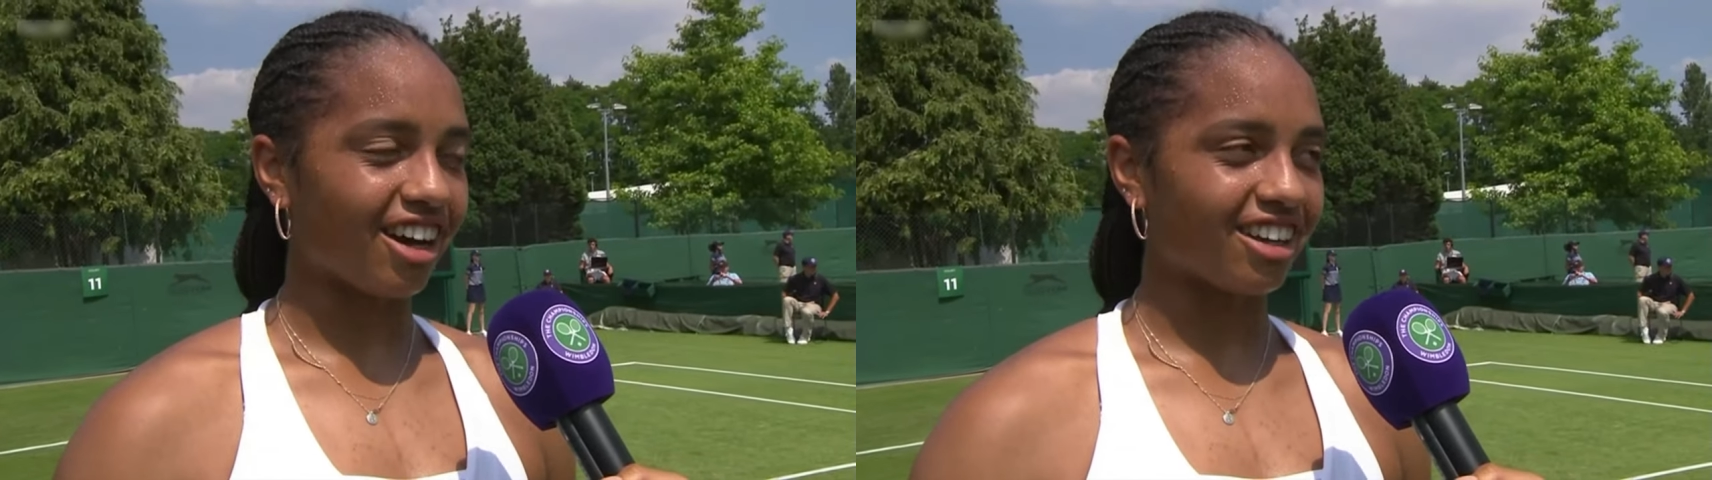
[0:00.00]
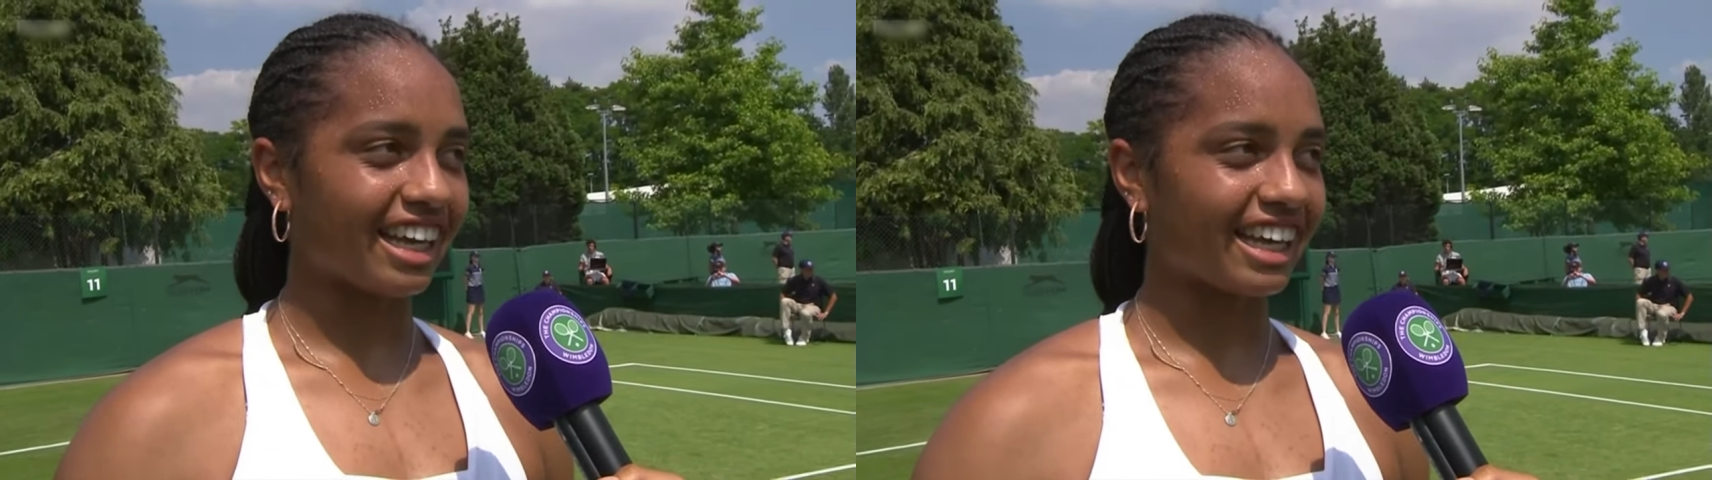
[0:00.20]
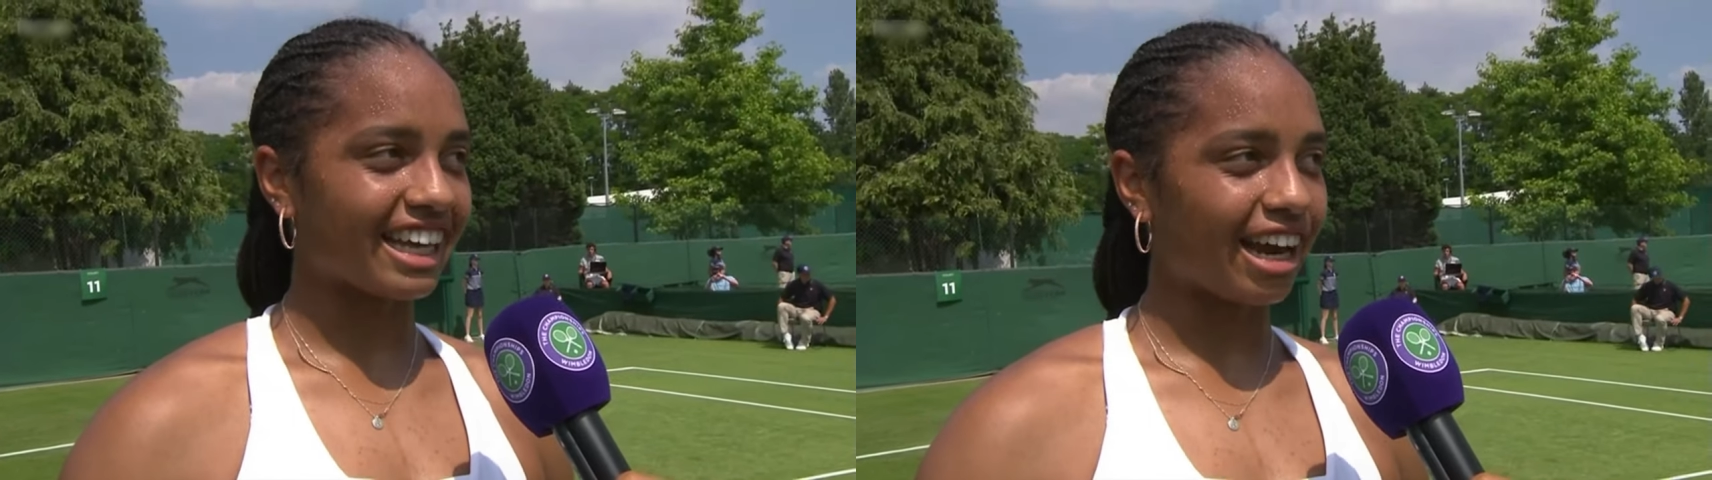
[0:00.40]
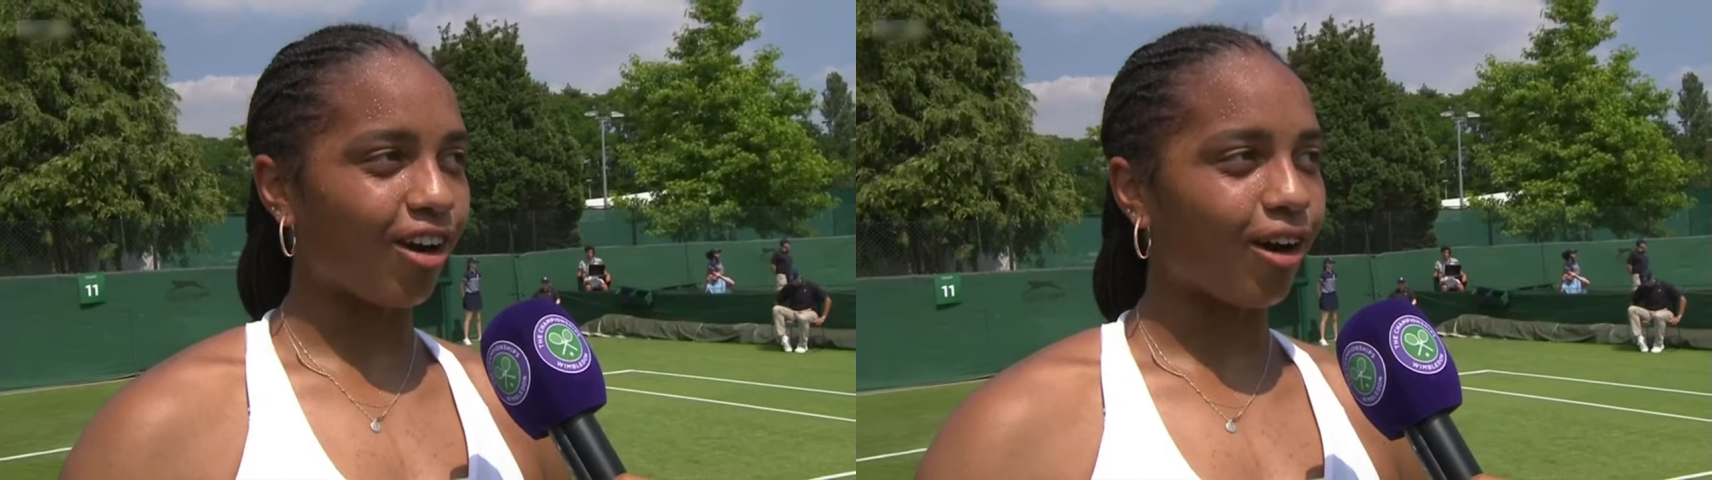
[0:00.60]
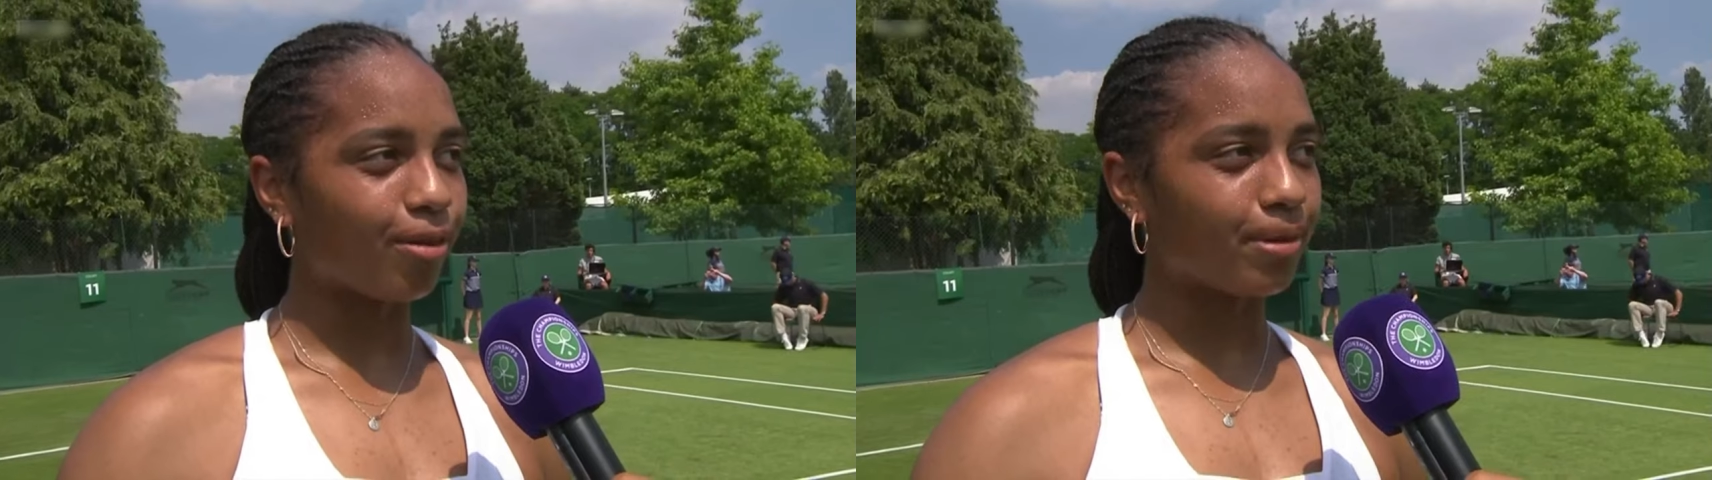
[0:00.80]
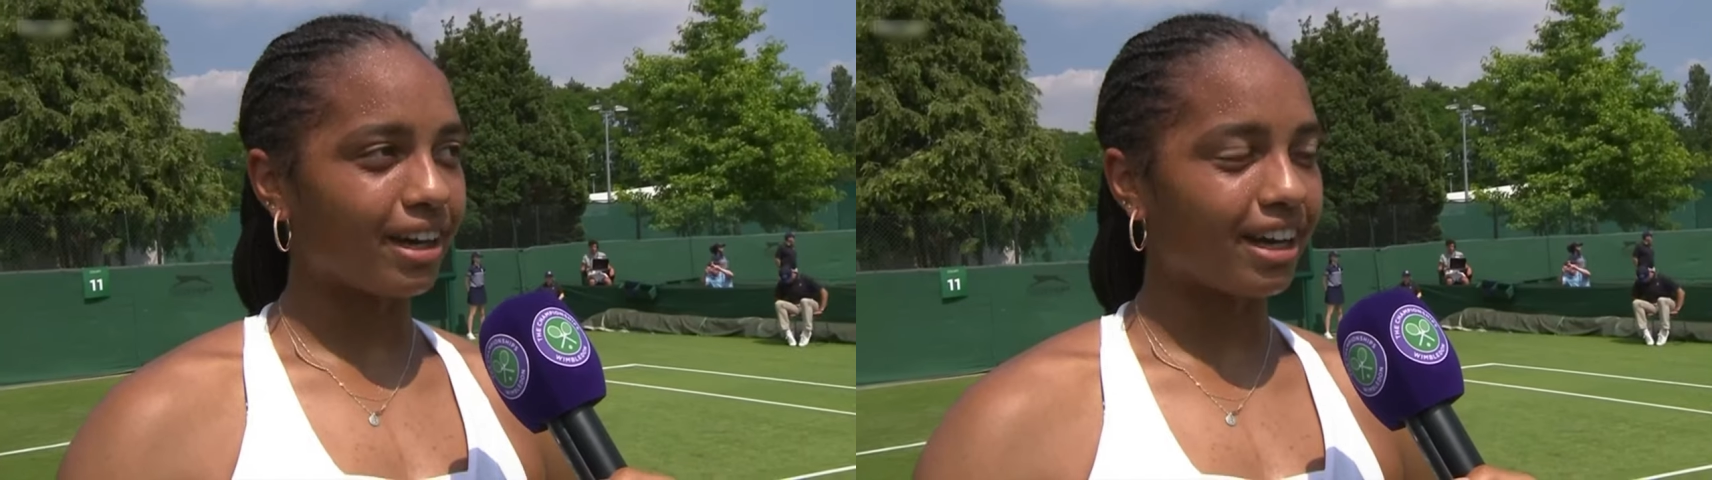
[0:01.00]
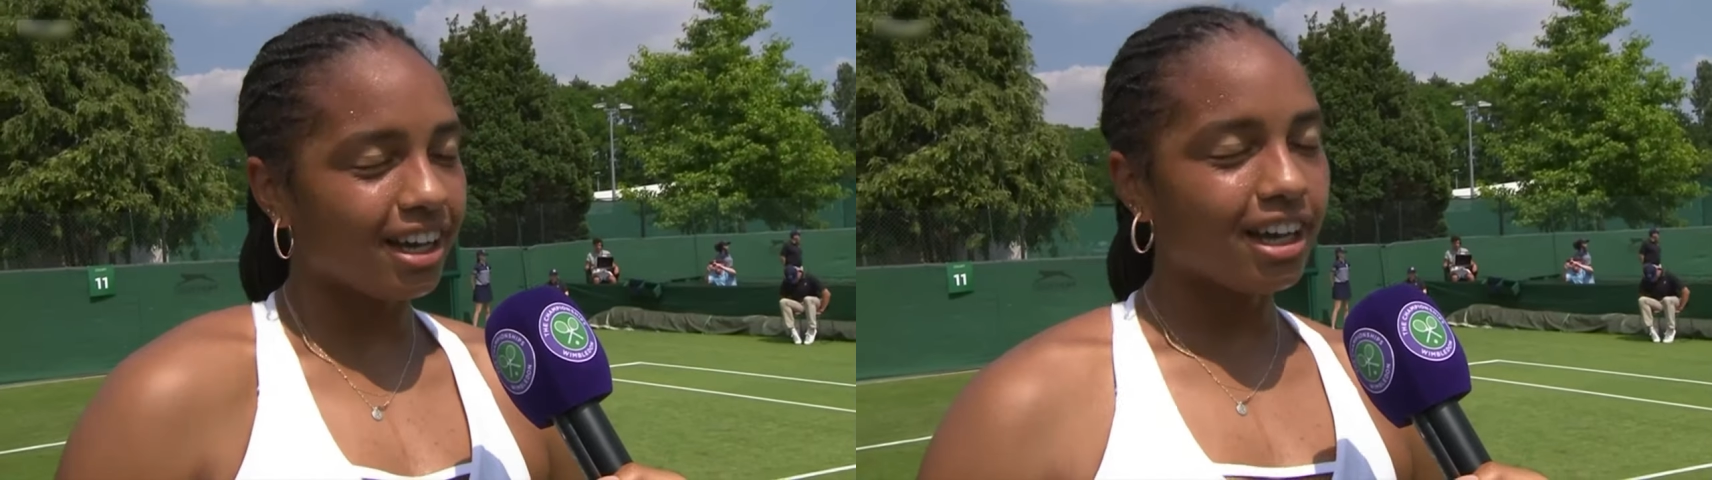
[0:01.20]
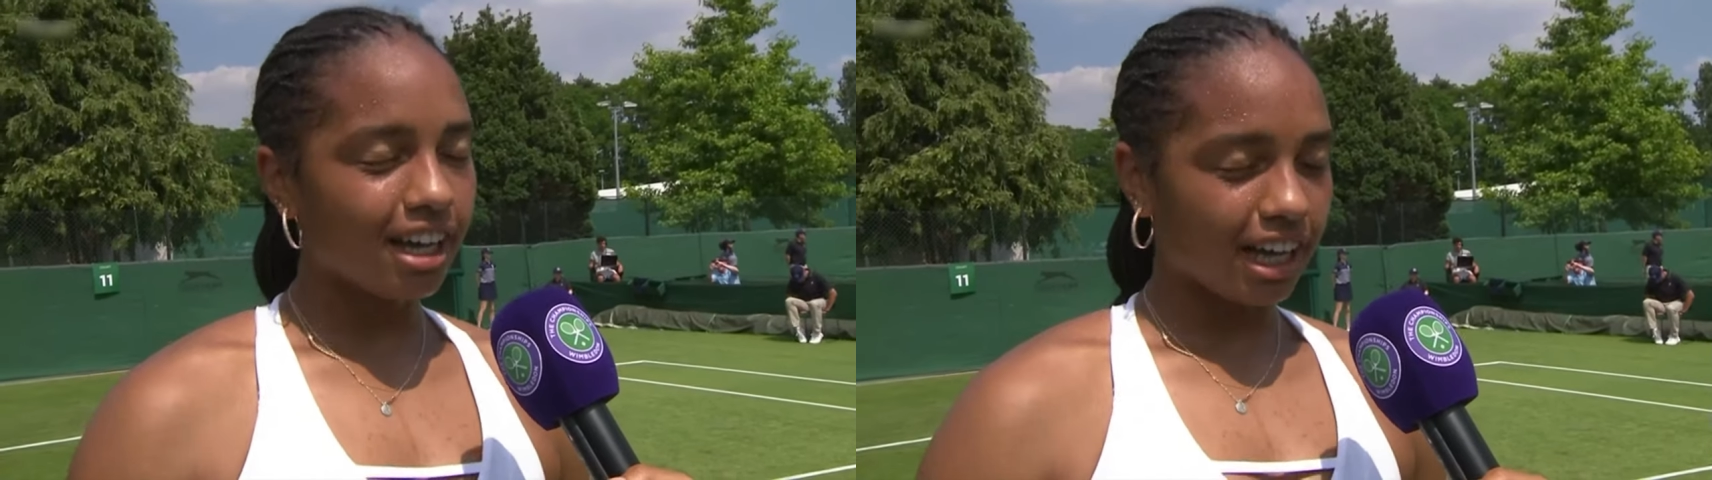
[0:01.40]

not like it at all, but